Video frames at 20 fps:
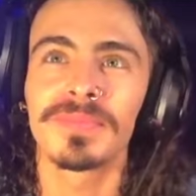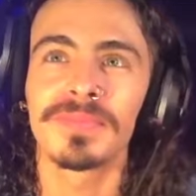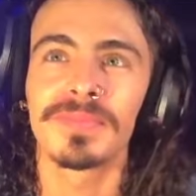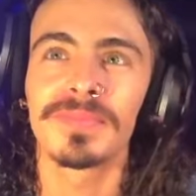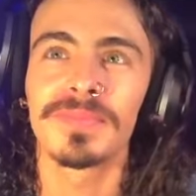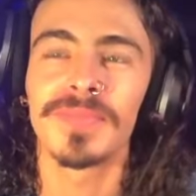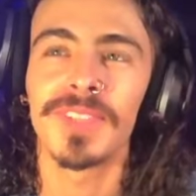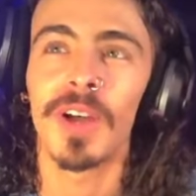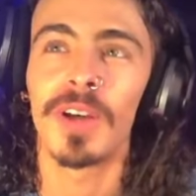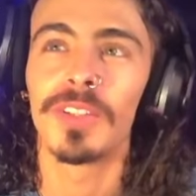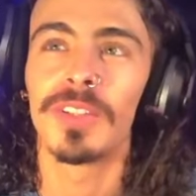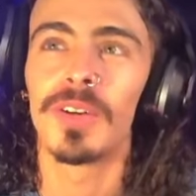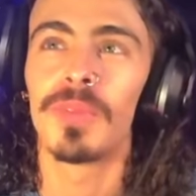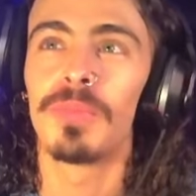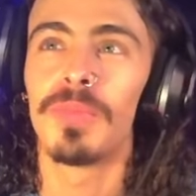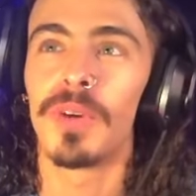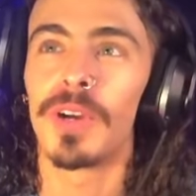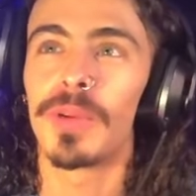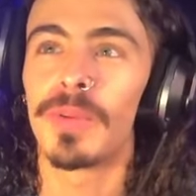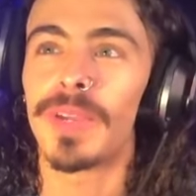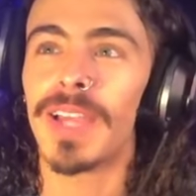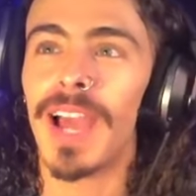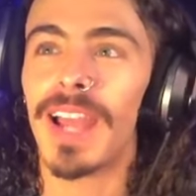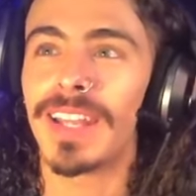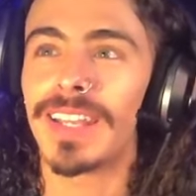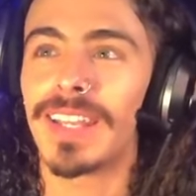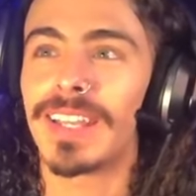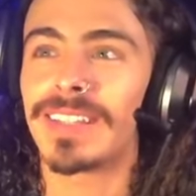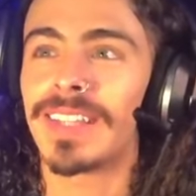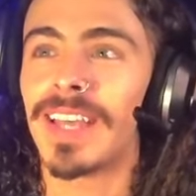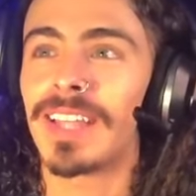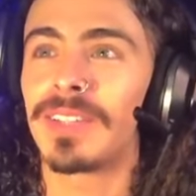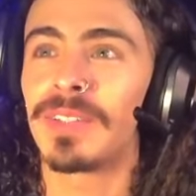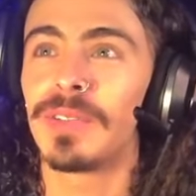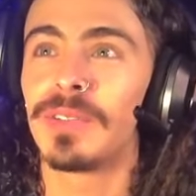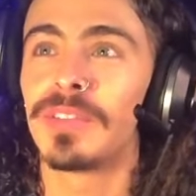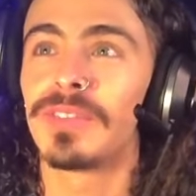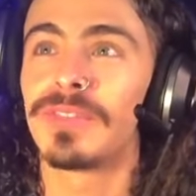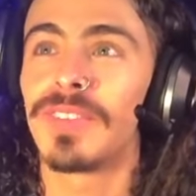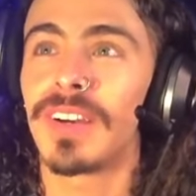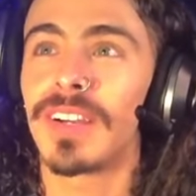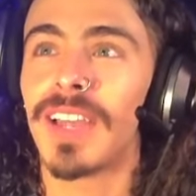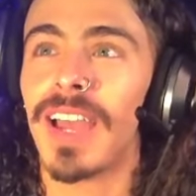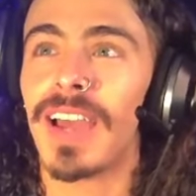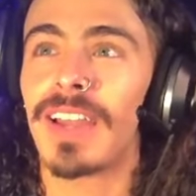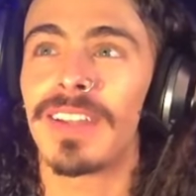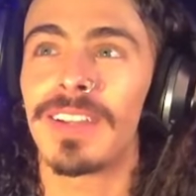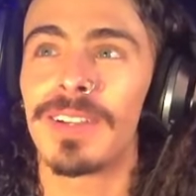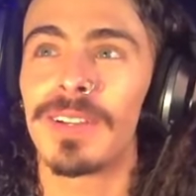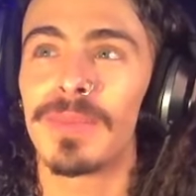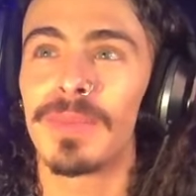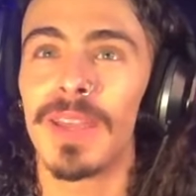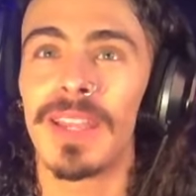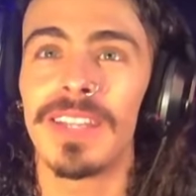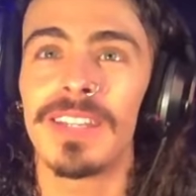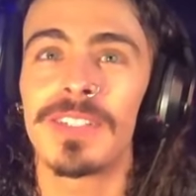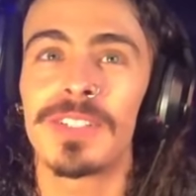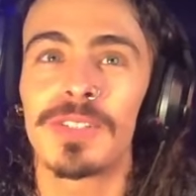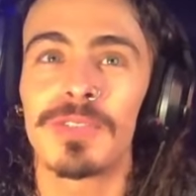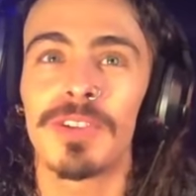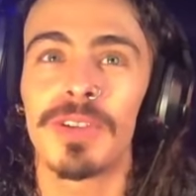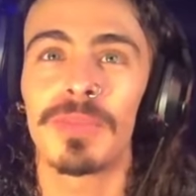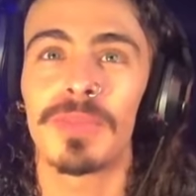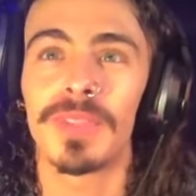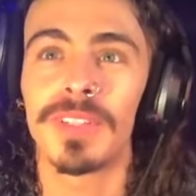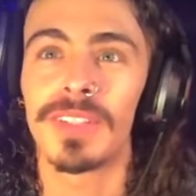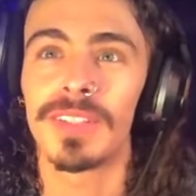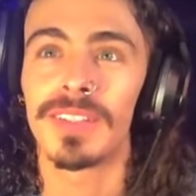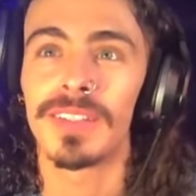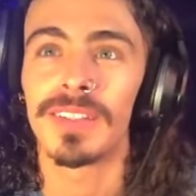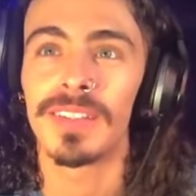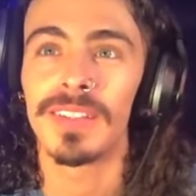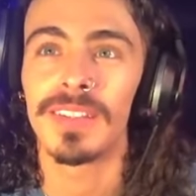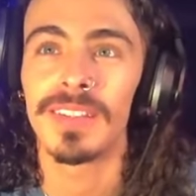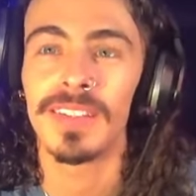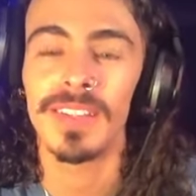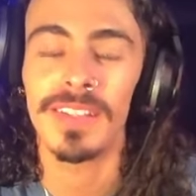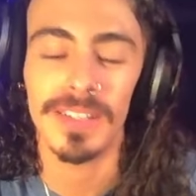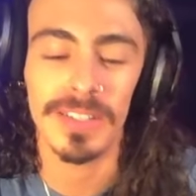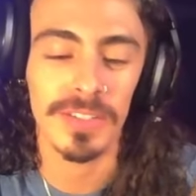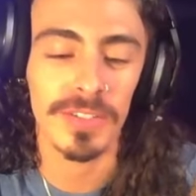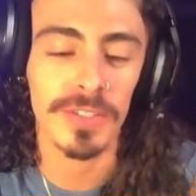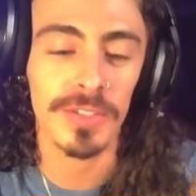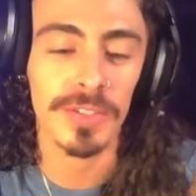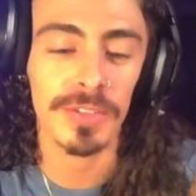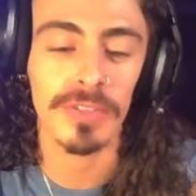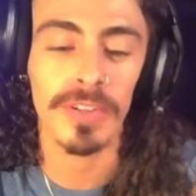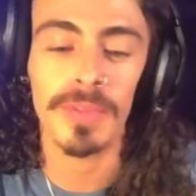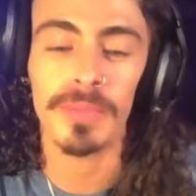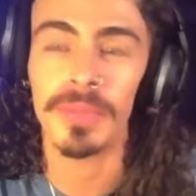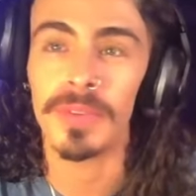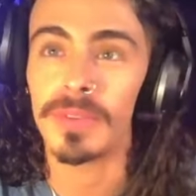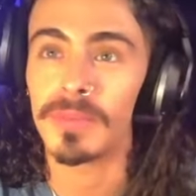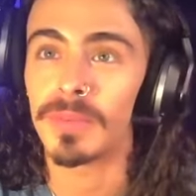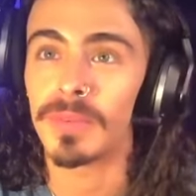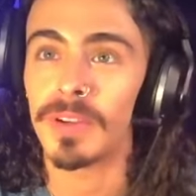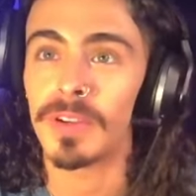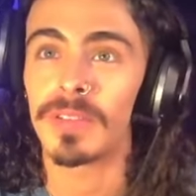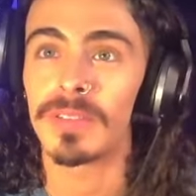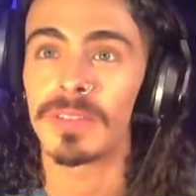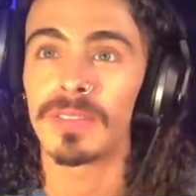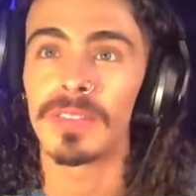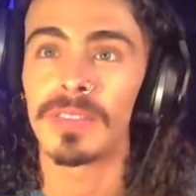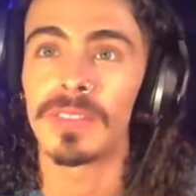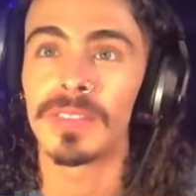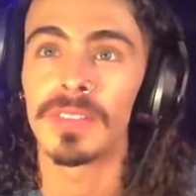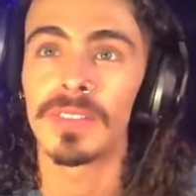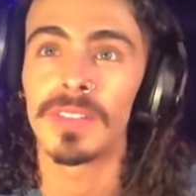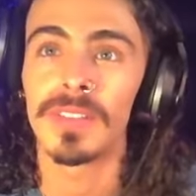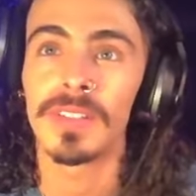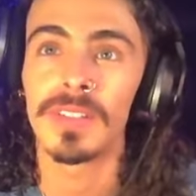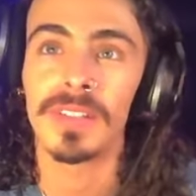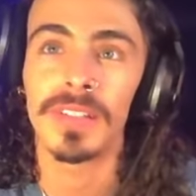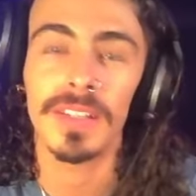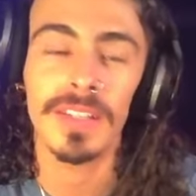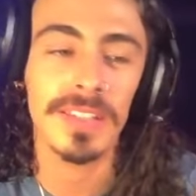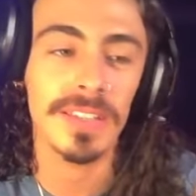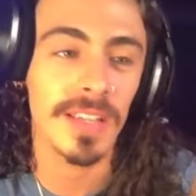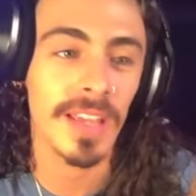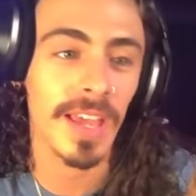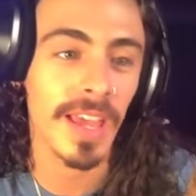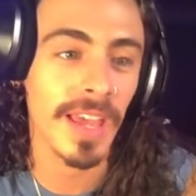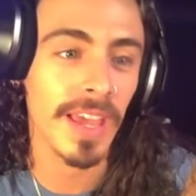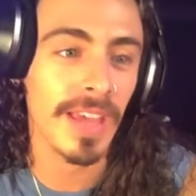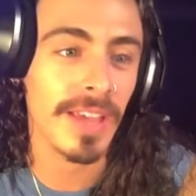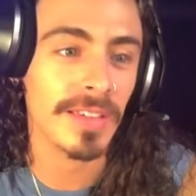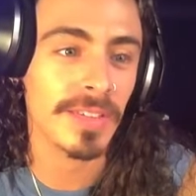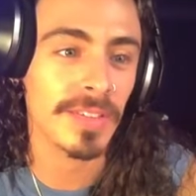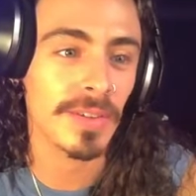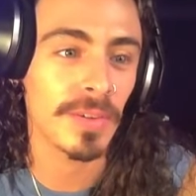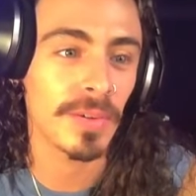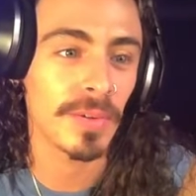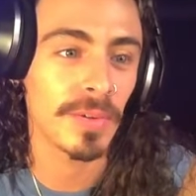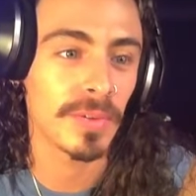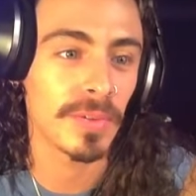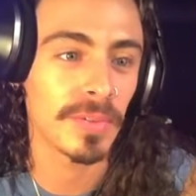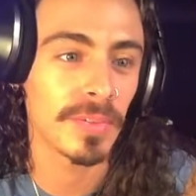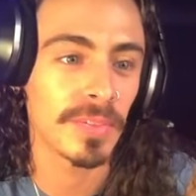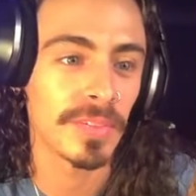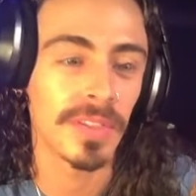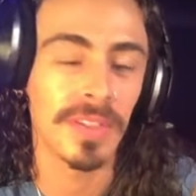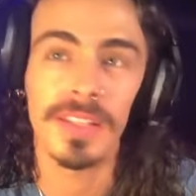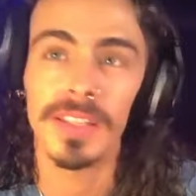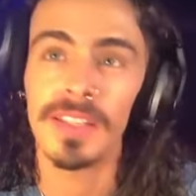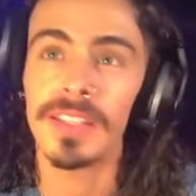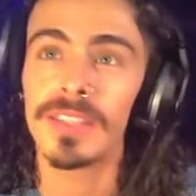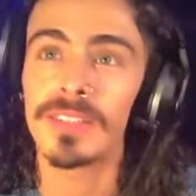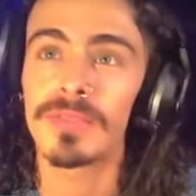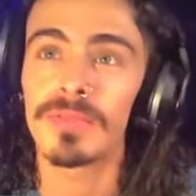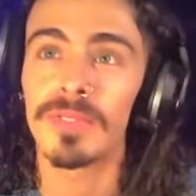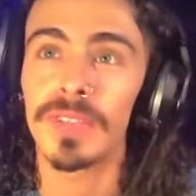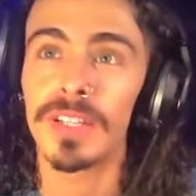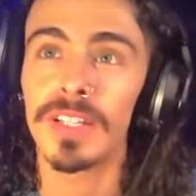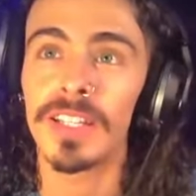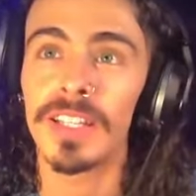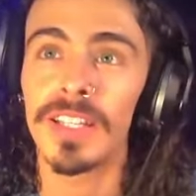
No, little boy, we gotta get that dude the fuck out of here, man. He tripping. He is tripping, bro. He's an asshole. He's really